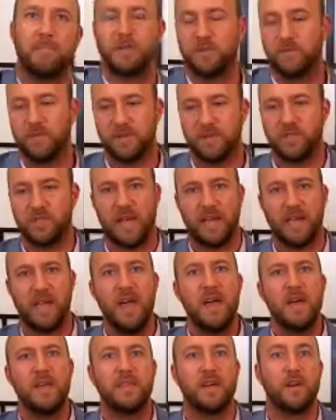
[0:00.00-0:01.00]
this for a sec.
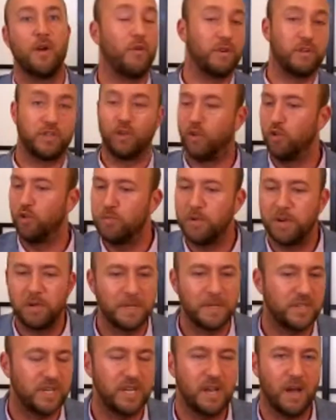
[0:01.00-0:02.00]
That, oh, there's aluminum
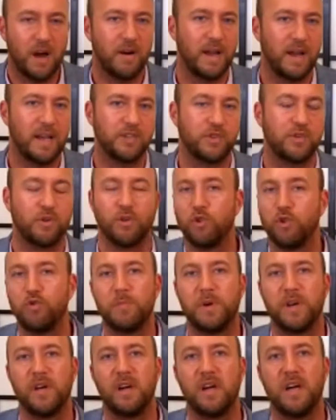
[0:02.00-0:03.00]
in TRS or
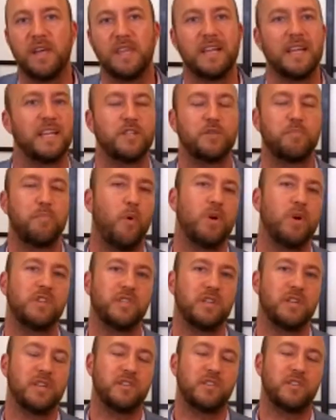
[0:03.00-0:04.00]
alumina and it's
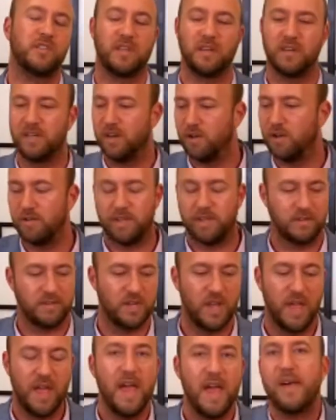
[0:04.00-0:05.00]
poisonous, and
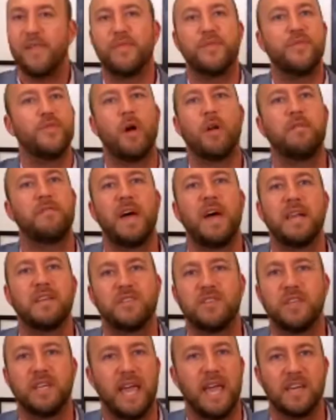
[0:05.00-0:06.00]
that's none of that is
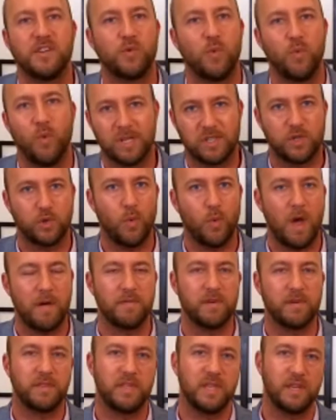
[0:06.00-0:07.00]
the case
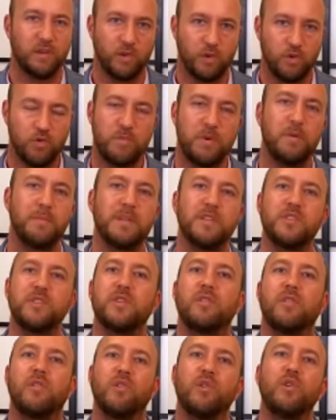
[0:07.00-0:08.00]
whatsoever. The aluminum is
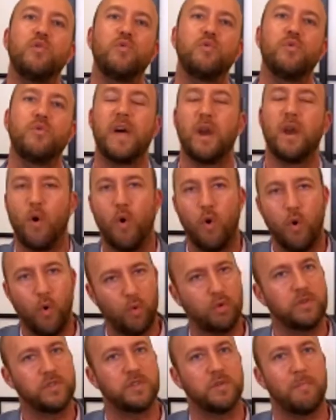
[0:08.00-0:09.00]
the glue that
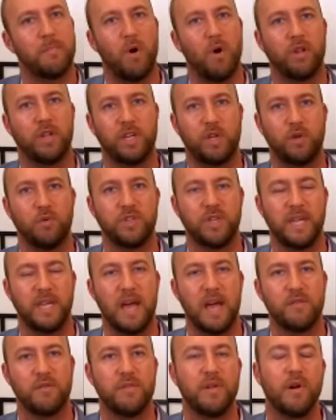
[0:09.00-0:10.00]
holds the molecule
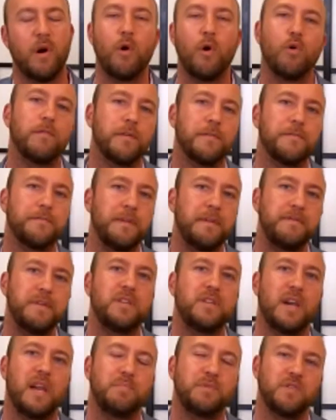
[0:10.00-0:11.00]
together. There are over 50
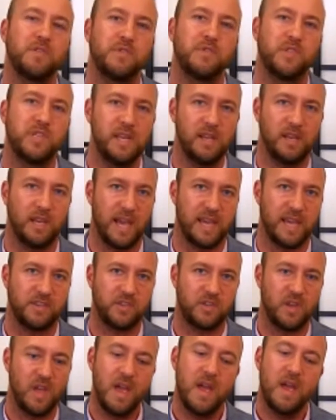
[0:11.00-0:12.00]
types of zeolites
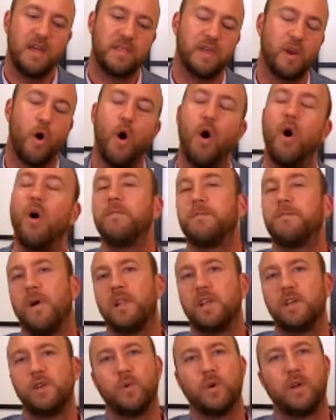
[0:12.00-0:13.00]
that all
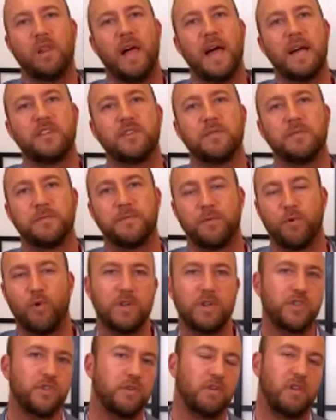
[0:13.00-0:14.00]
fall into a class of
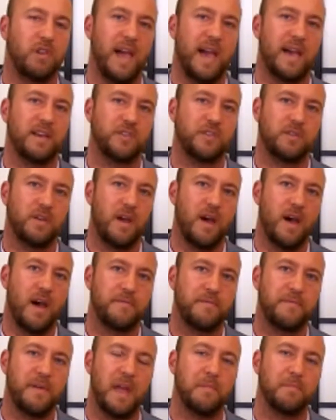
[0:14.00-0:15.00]
crystal class
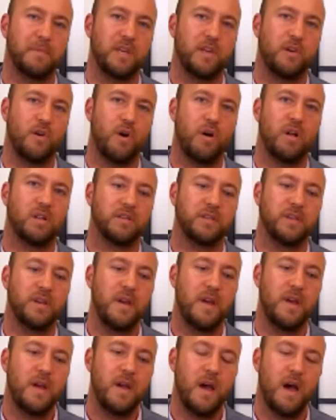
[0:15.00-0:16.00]
family called
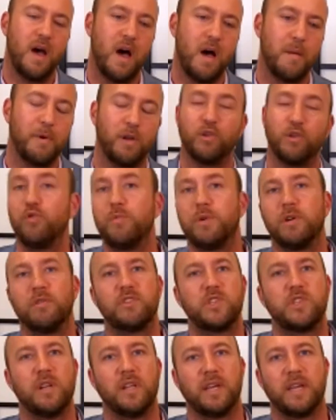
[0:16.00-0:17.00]

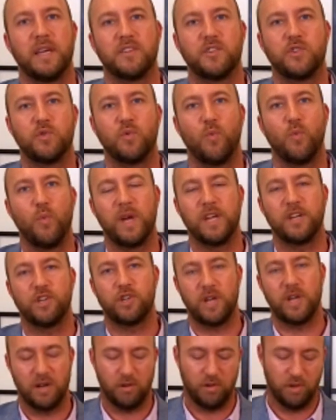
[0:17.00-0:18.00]
aluminosilicates,
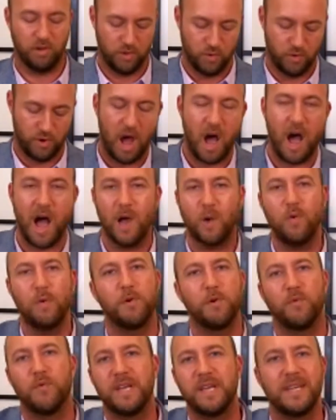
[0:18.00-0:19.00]
which include
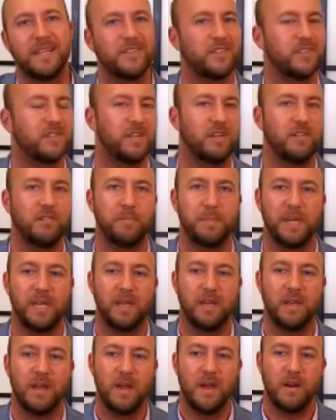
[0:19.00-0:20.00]
aquamarine, stilbite,